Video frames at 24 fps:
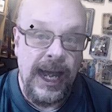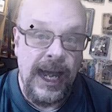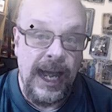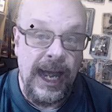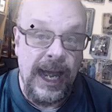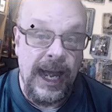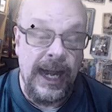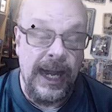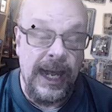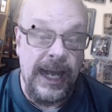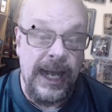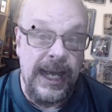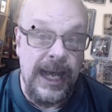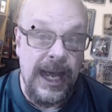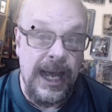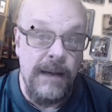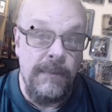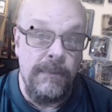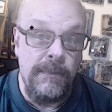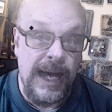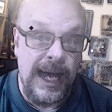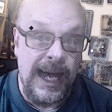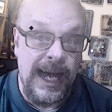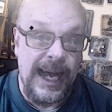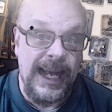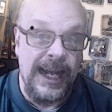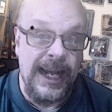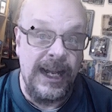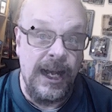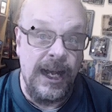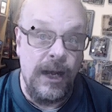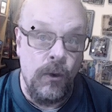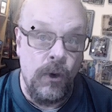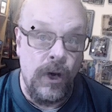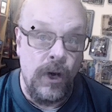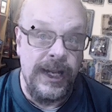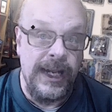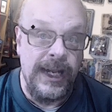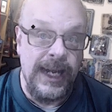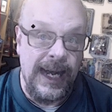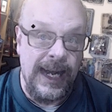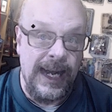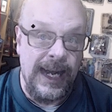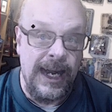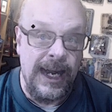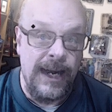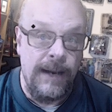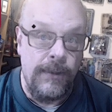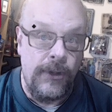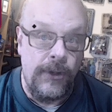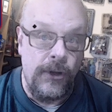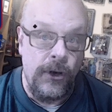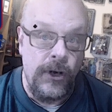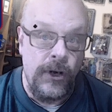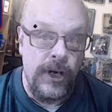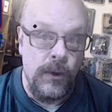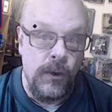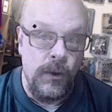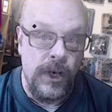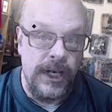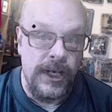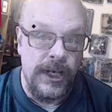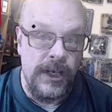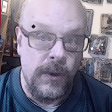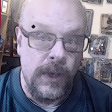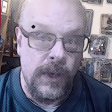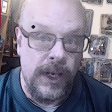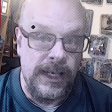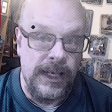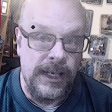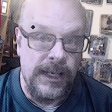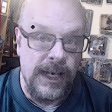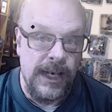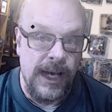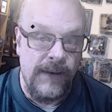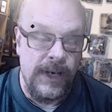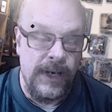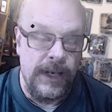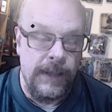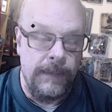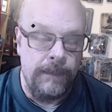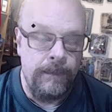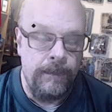And they came back and they won that game 31-27.